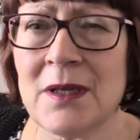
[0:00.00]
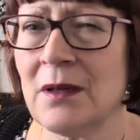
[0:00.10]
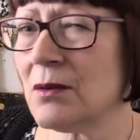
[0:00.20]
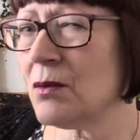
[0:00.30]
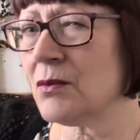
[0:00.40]

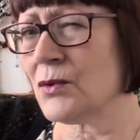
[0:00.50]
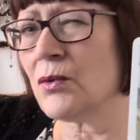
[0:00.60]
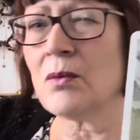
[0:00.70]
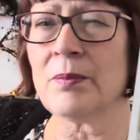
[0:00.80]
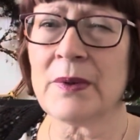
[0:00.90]
It's all
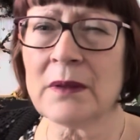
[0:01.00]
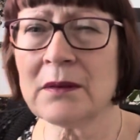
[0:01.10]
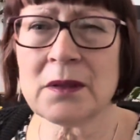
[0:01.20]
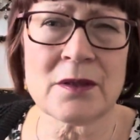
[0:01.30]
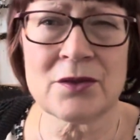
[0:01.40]
tall
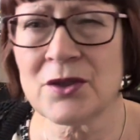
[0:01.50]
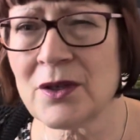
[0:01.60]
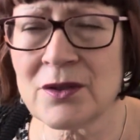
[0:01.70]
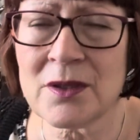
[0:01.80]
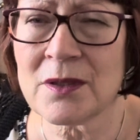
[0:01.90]
buildings,
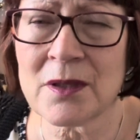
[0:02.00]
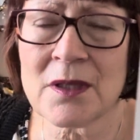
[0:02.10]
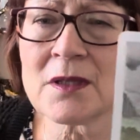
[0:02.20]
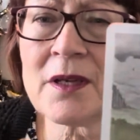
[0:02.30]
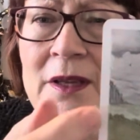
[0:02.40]
churches, and
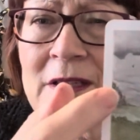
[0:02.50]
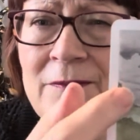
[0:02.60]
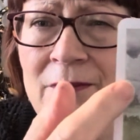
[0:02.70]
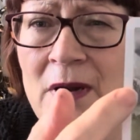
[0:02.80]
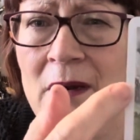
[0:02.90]
things like that. It's
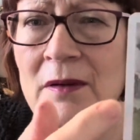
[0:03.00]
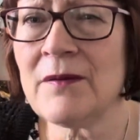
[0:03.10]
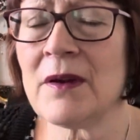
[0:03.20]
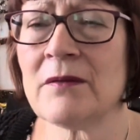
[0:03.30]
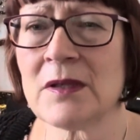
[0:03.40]
very,
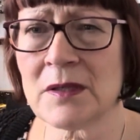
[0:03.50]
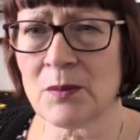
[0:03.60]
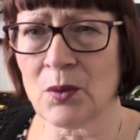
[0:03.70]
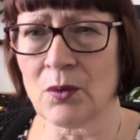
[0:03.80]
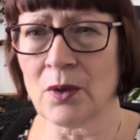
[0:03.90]
very
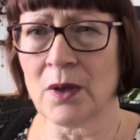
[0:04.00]
small.